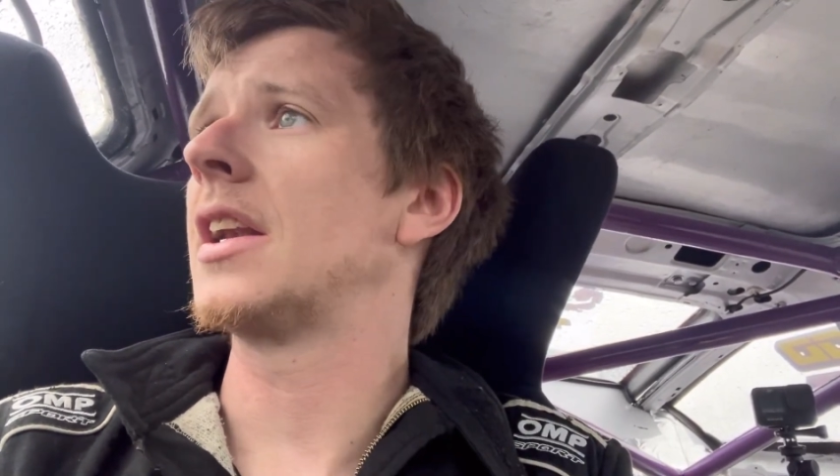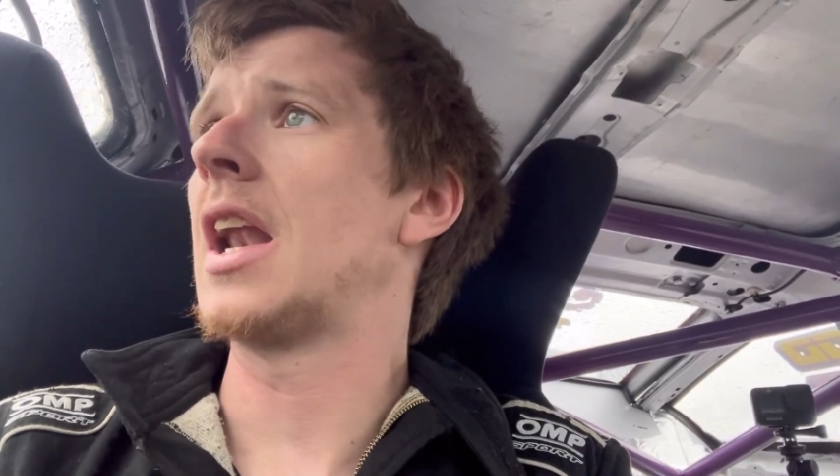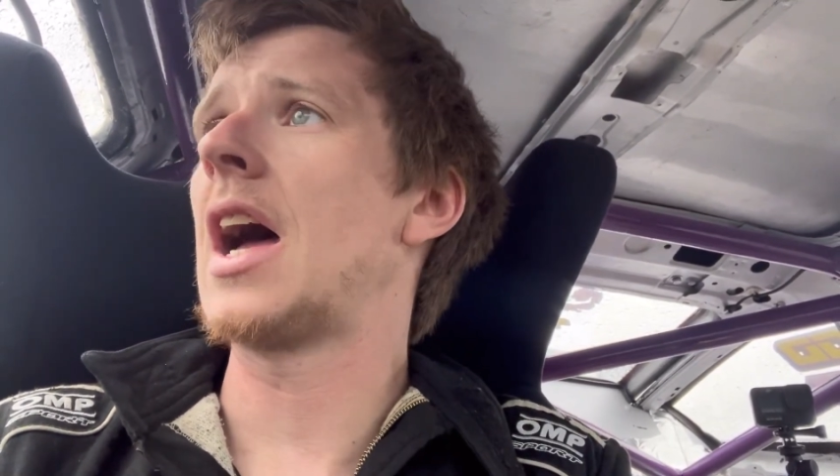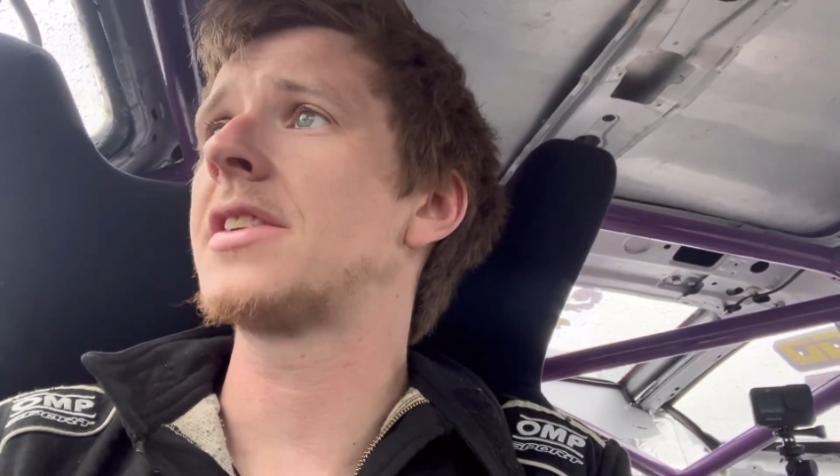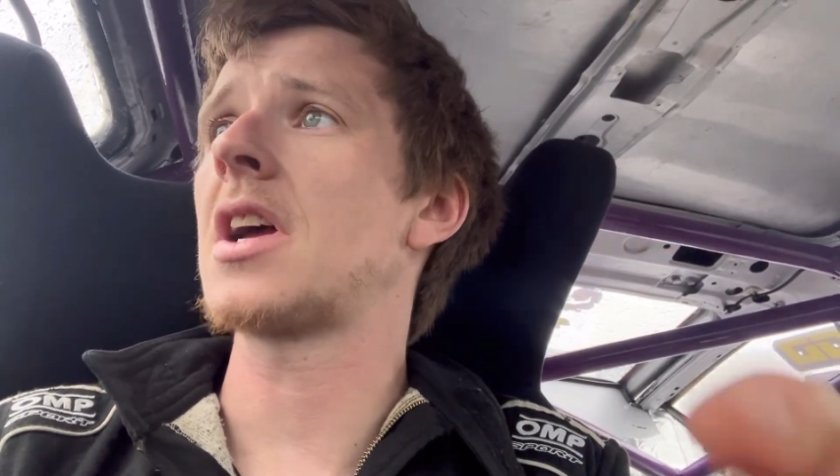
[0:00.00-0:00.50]

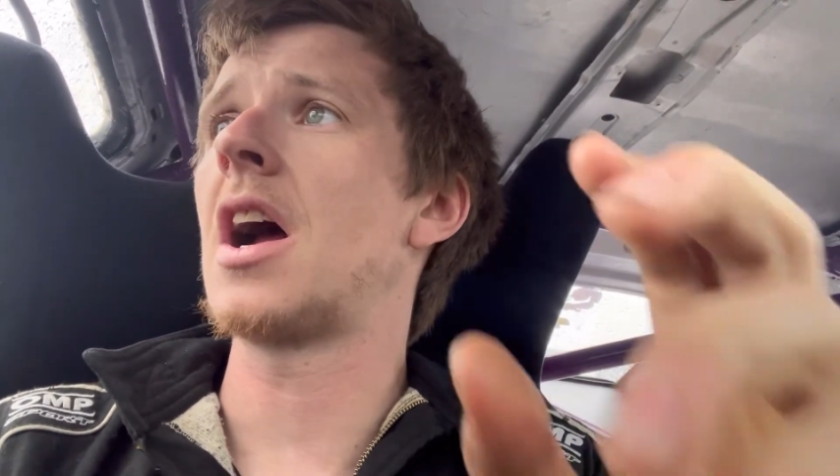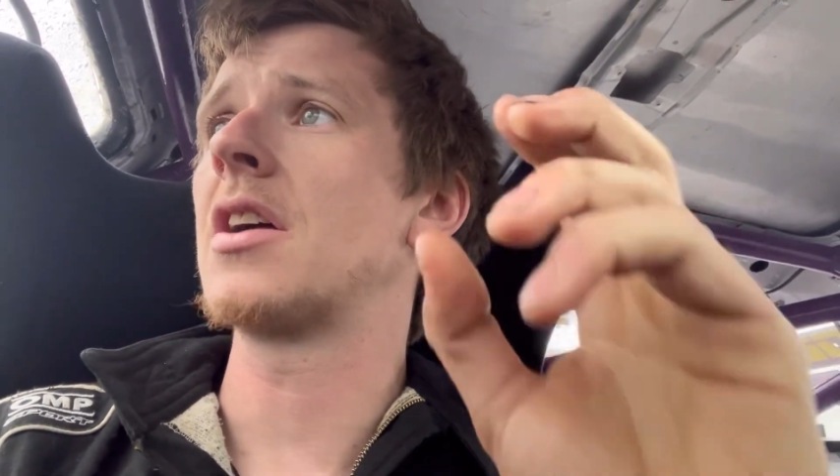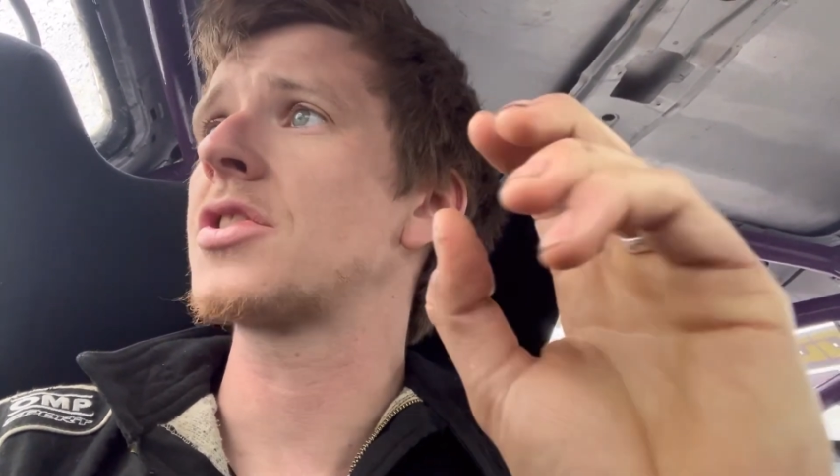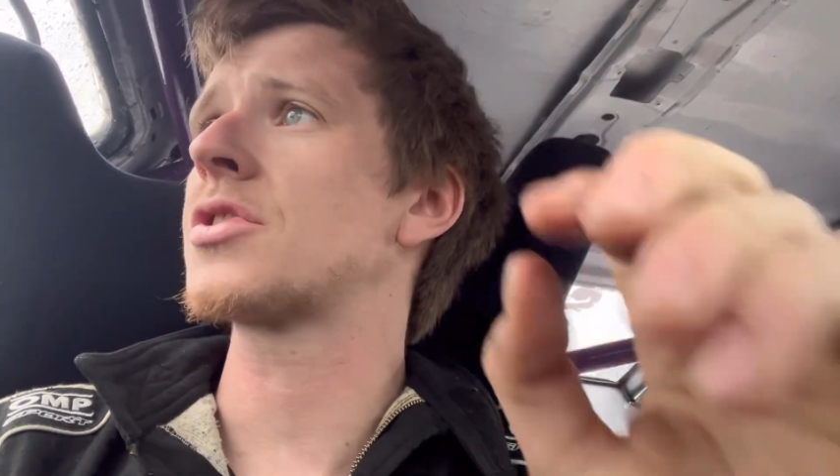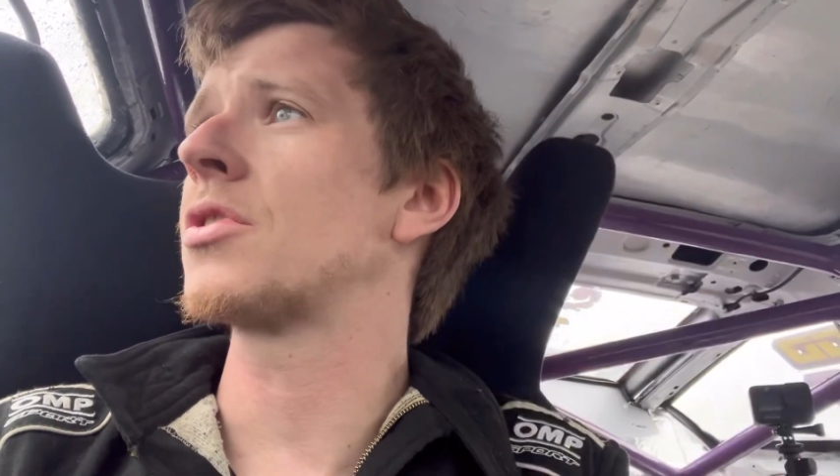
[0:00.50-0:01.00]
lads are
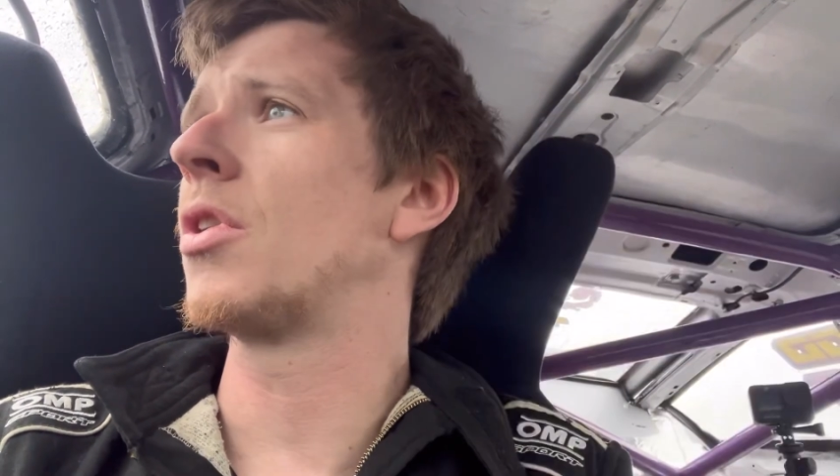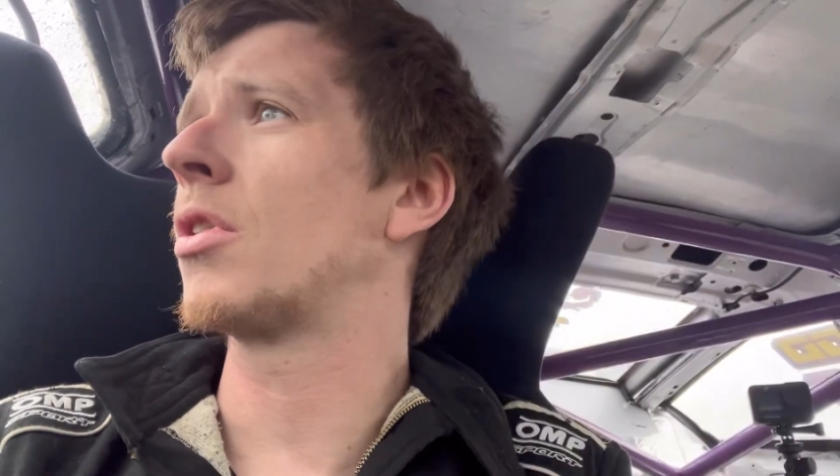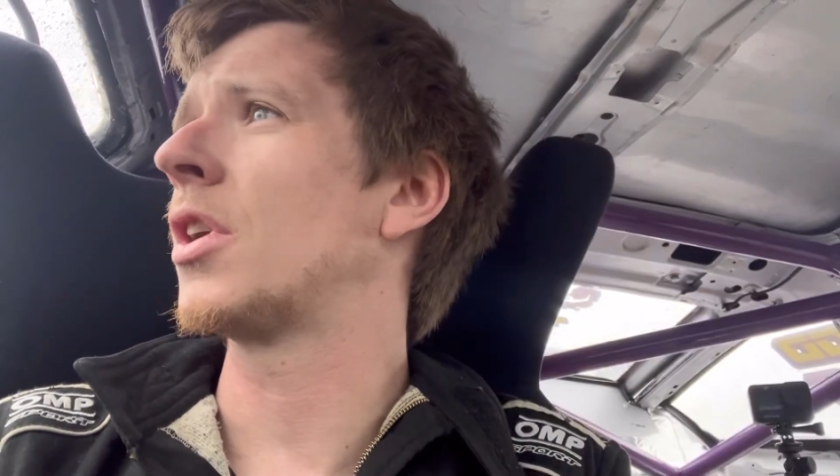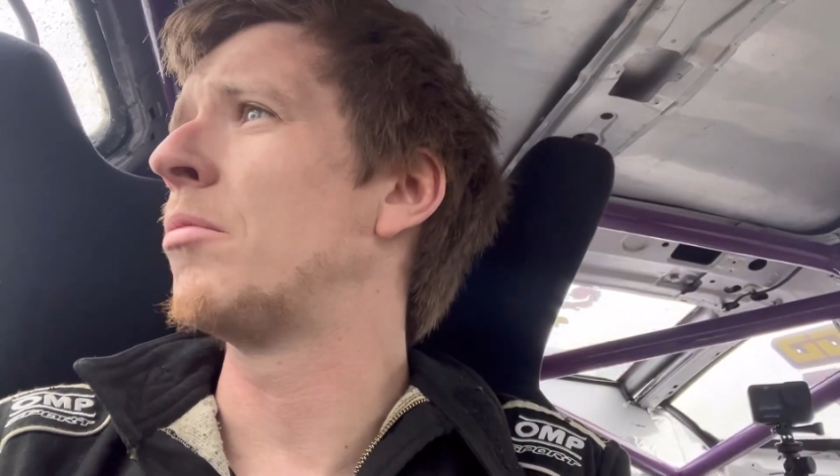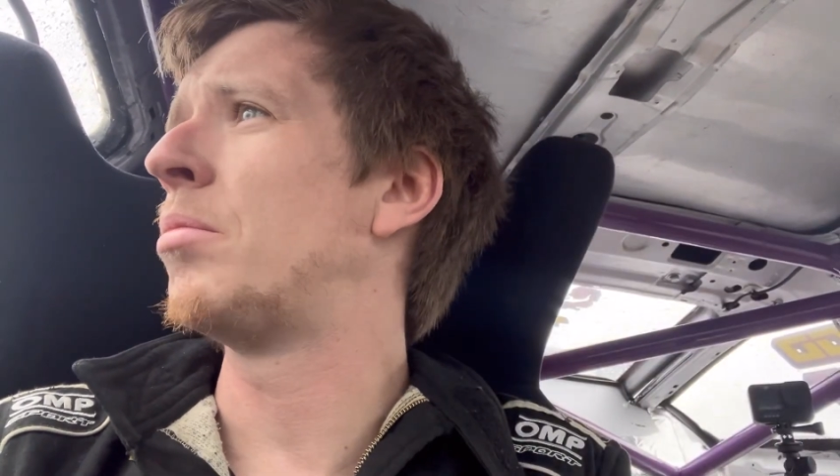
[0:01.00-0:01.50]

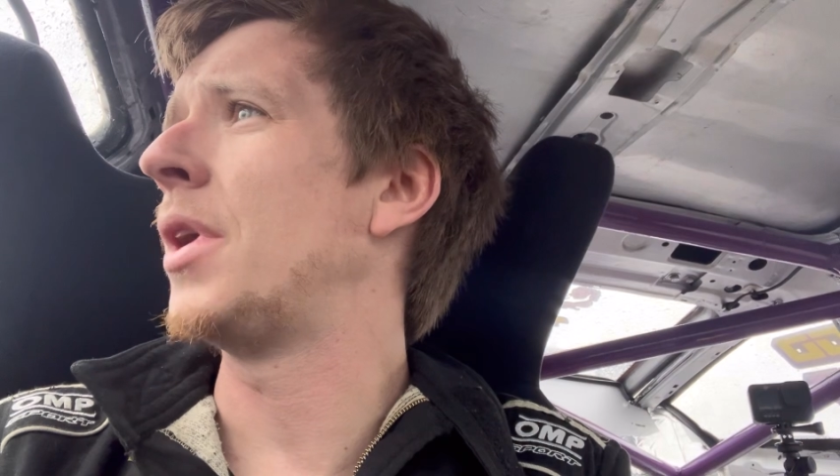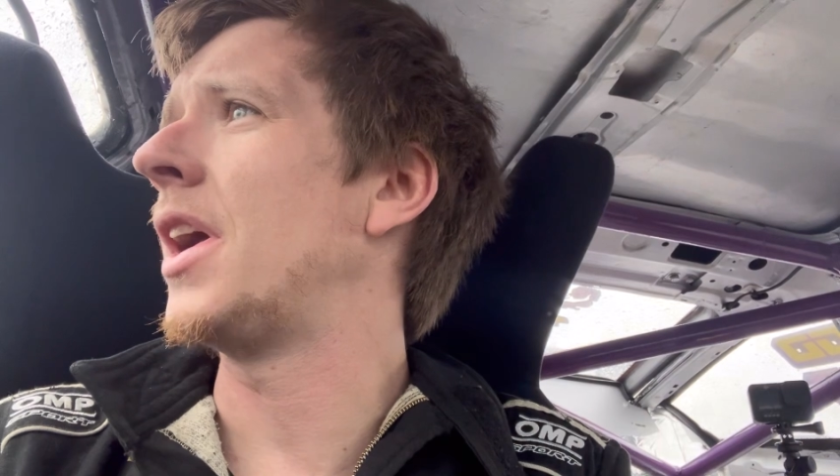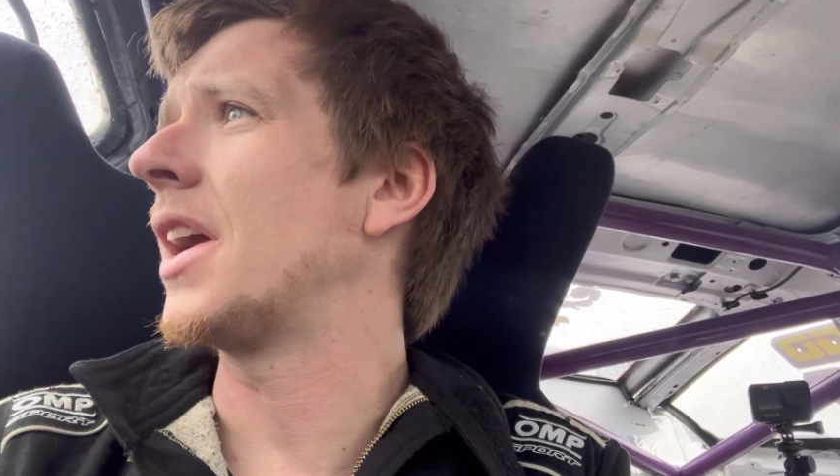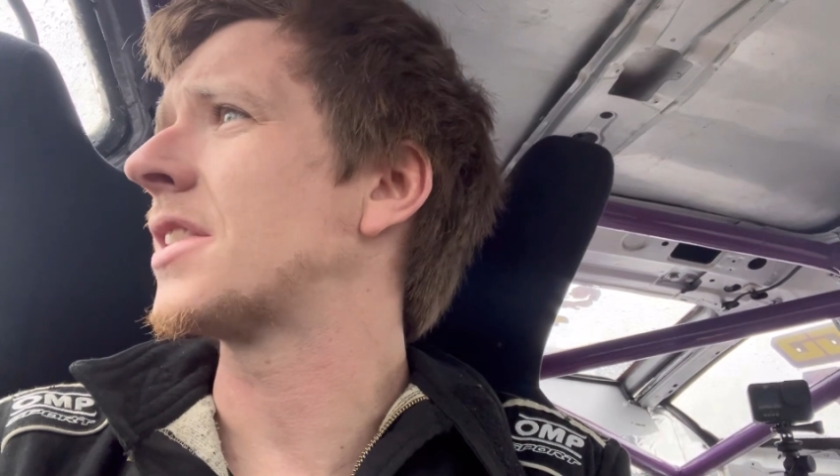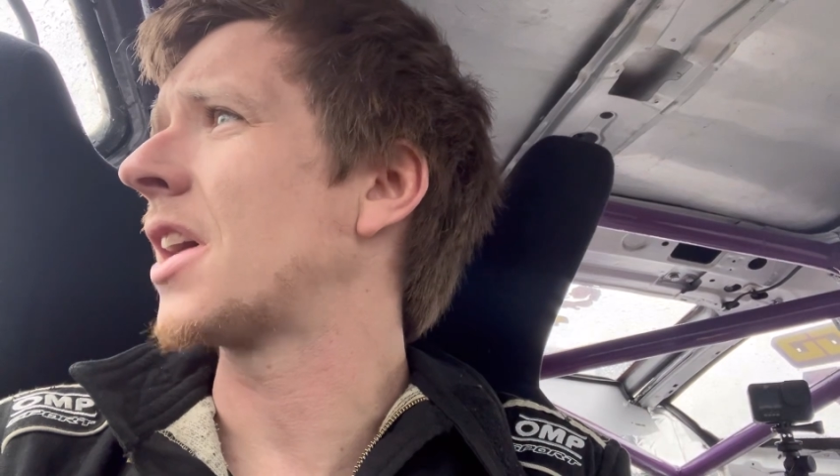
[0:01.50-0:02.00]
struggling
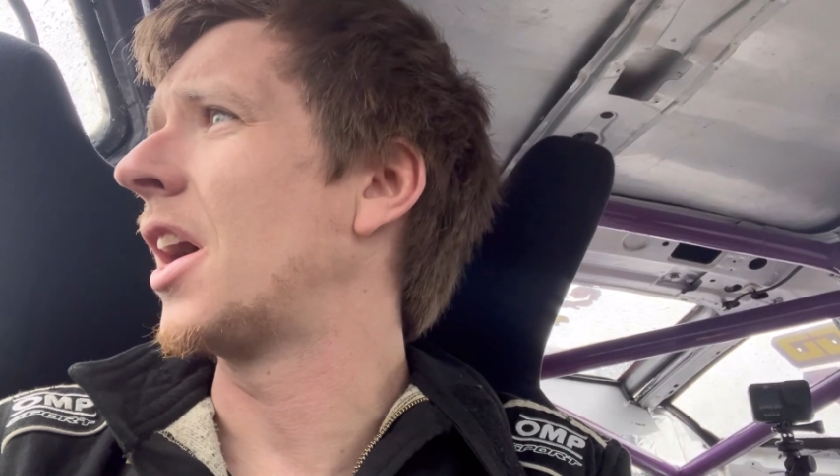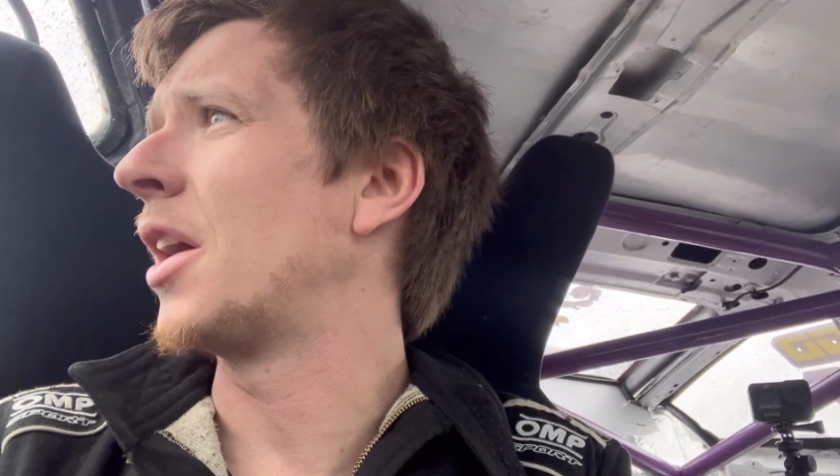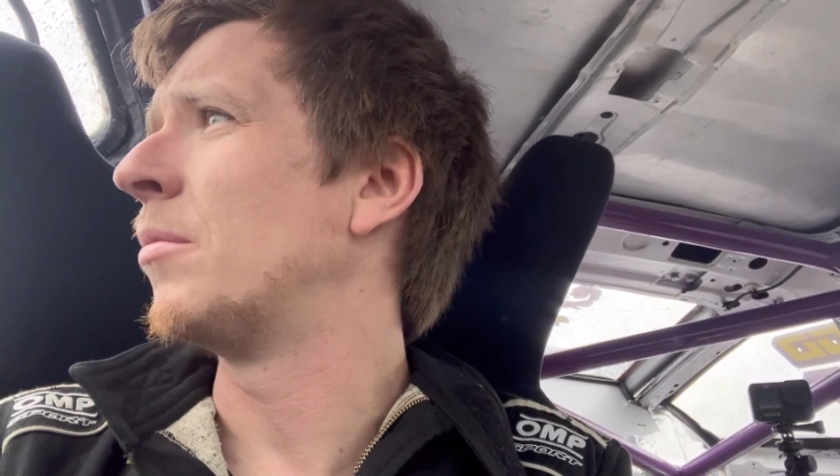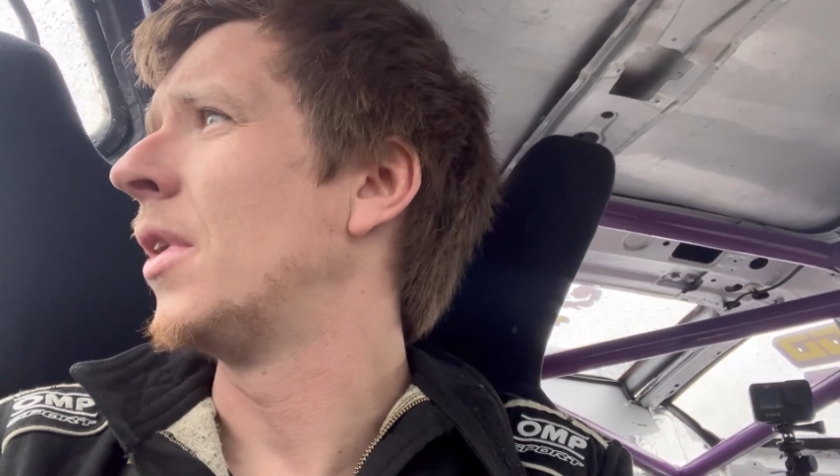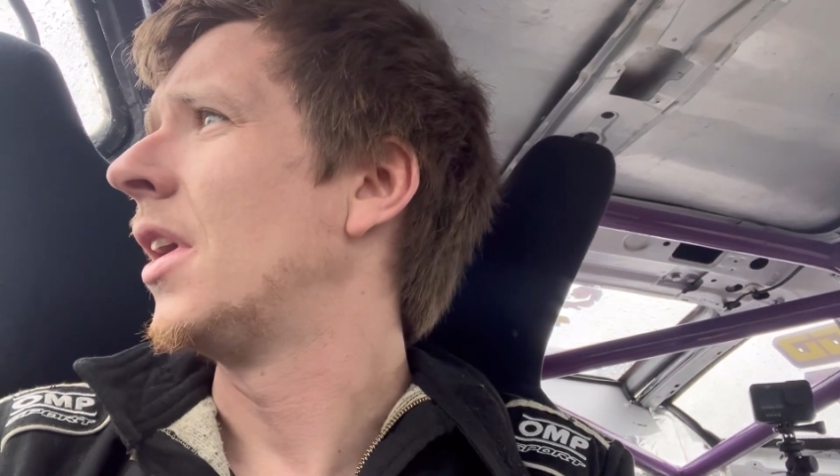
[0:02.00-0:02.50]
big time.